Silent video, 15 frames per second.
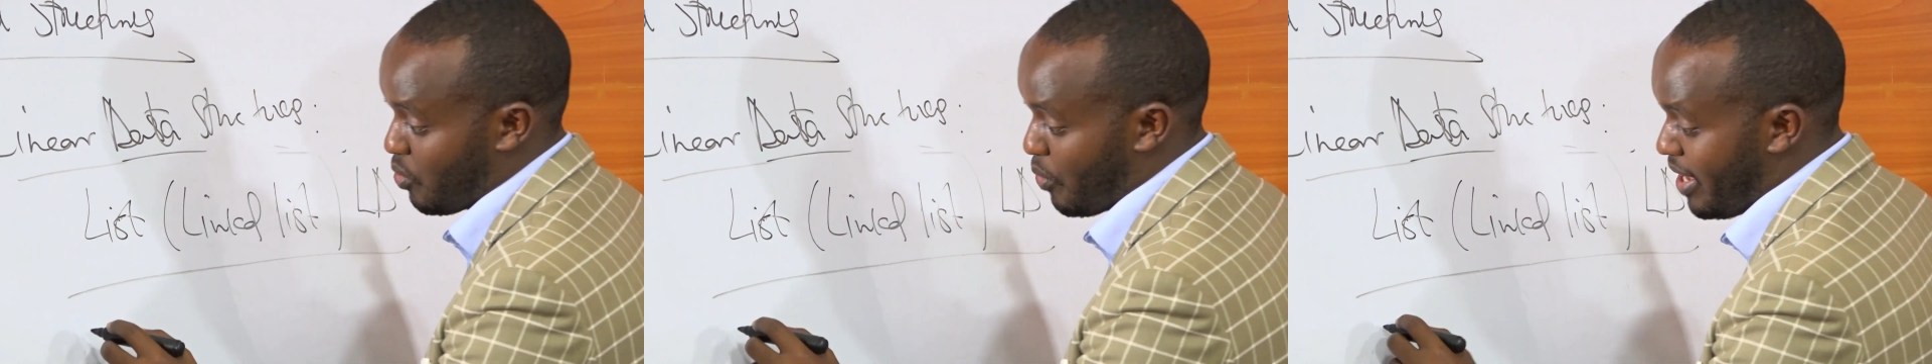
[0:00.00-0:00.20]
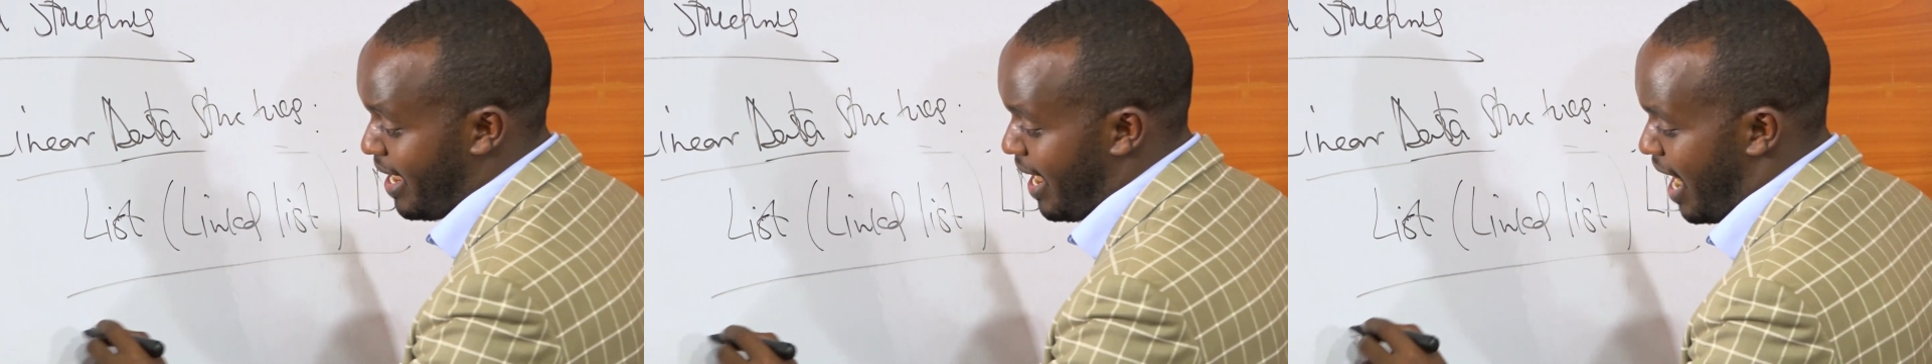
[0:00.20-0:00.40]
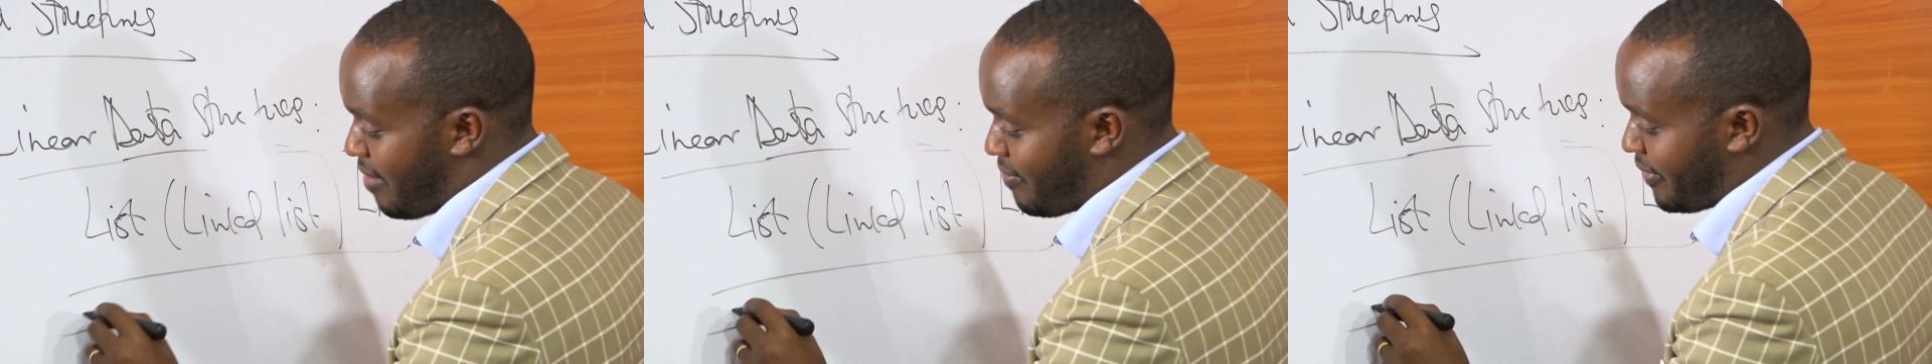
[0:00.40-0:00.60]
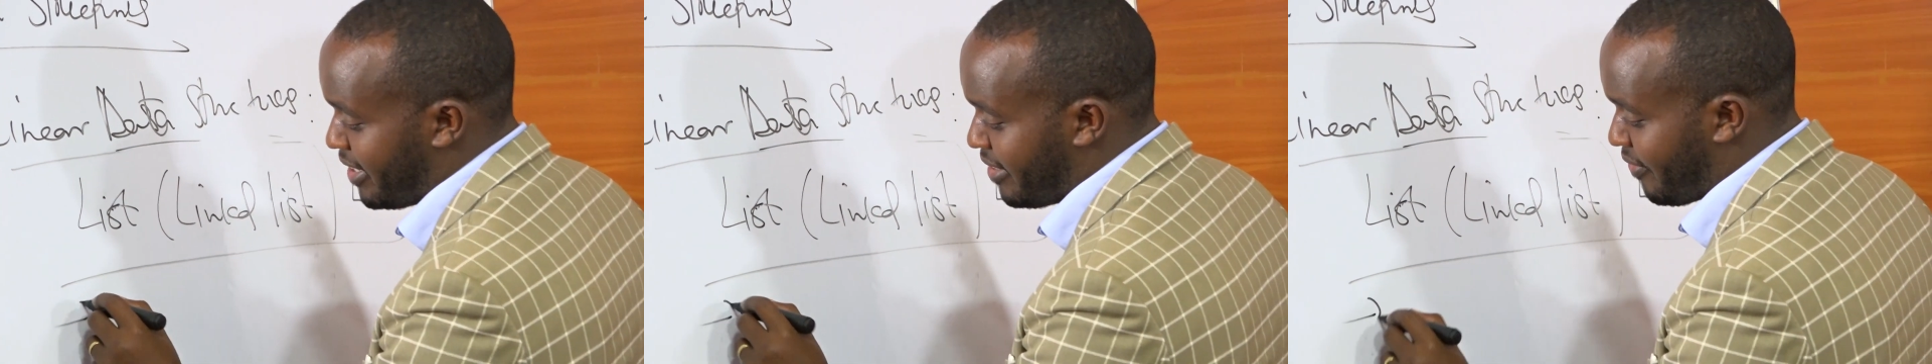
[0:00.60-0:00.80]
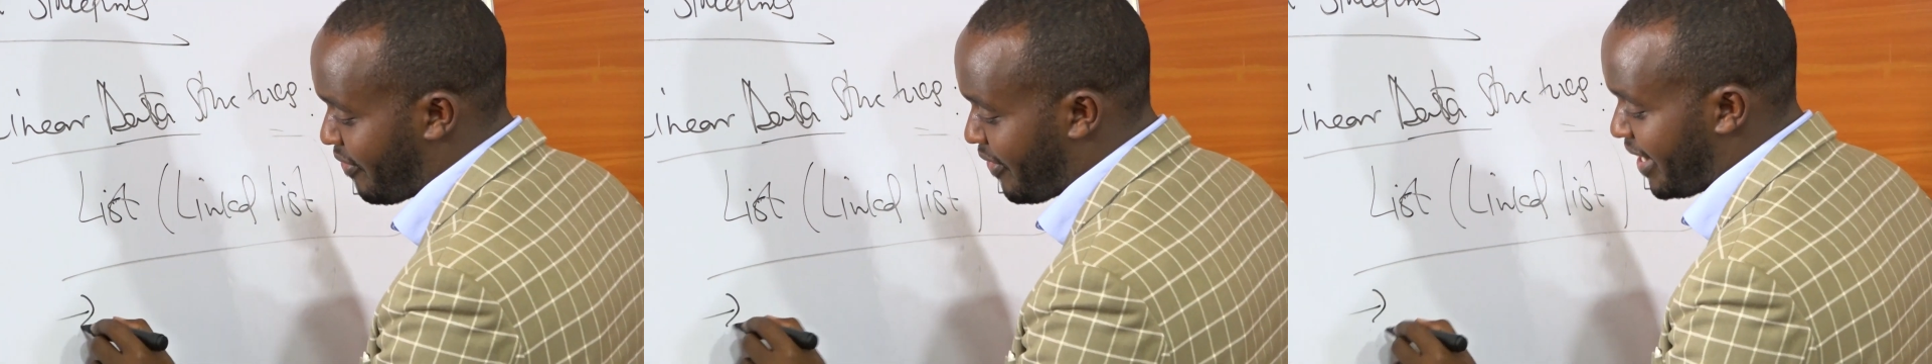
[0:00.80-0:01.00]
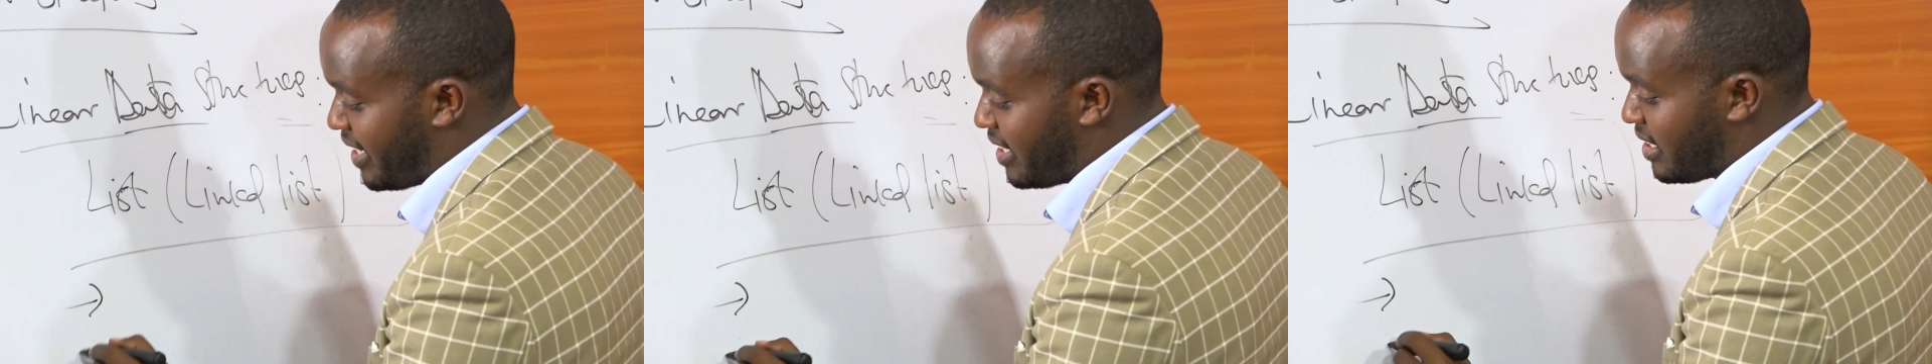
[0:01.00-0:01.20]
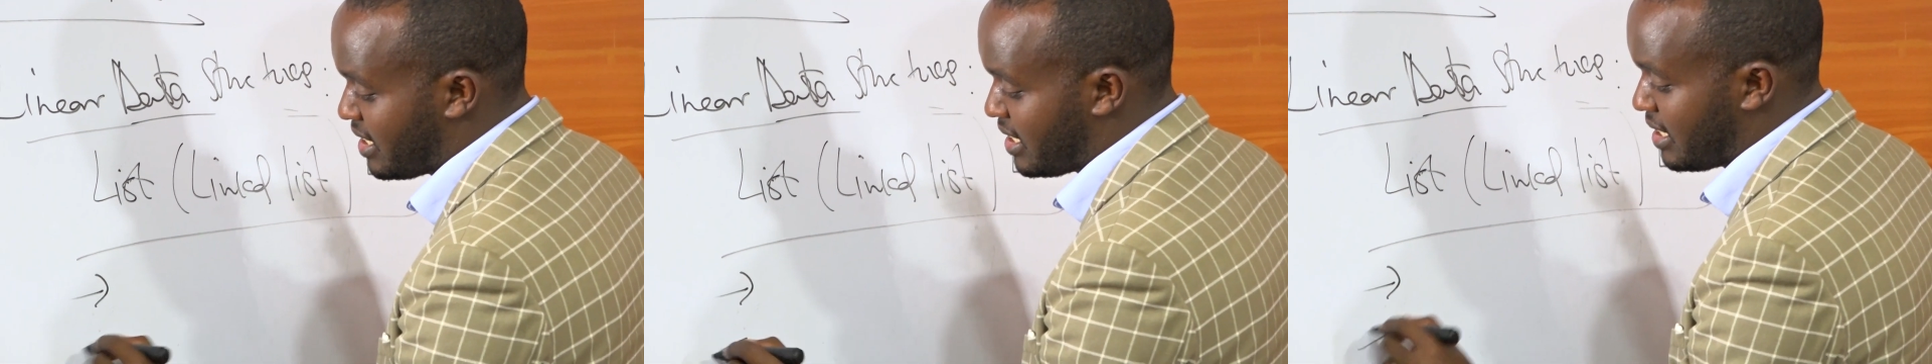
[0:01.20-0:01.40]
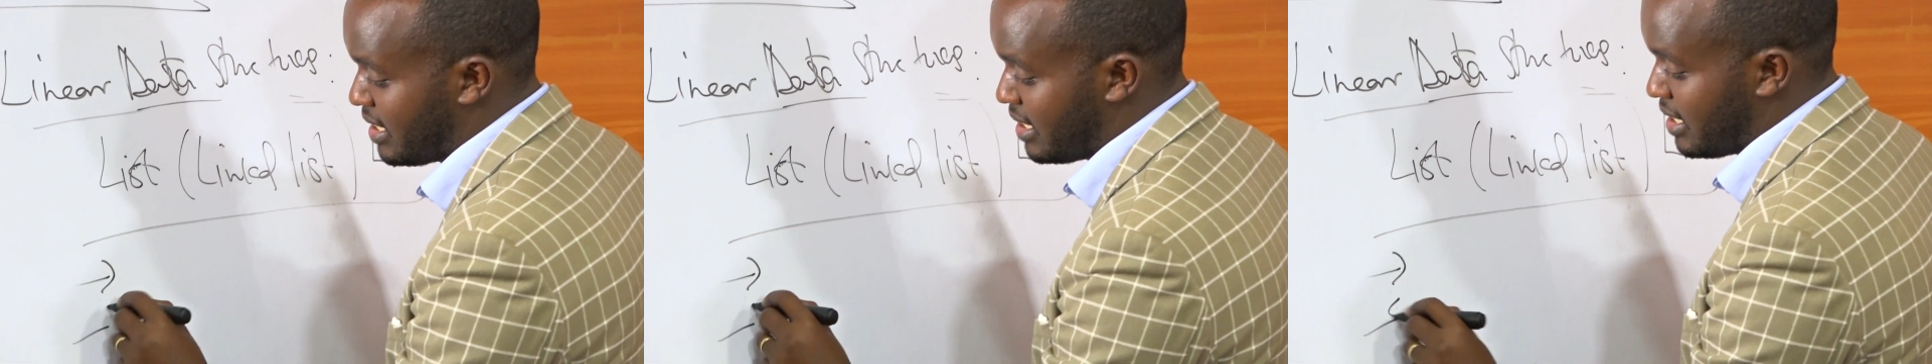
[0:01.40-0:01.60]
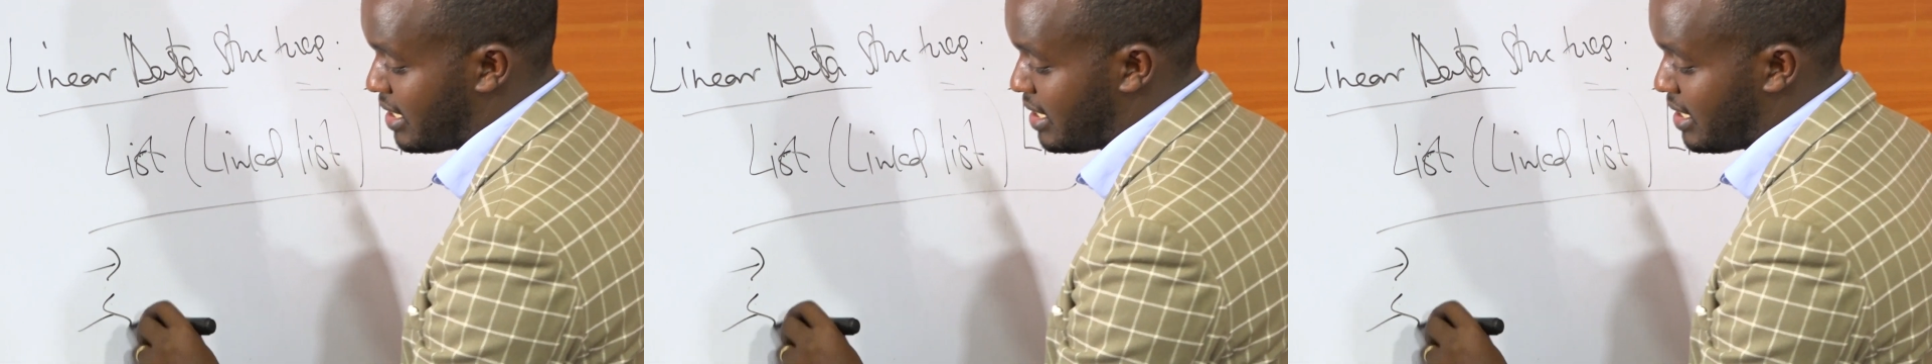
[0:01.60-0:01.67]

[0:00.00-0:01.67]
we have different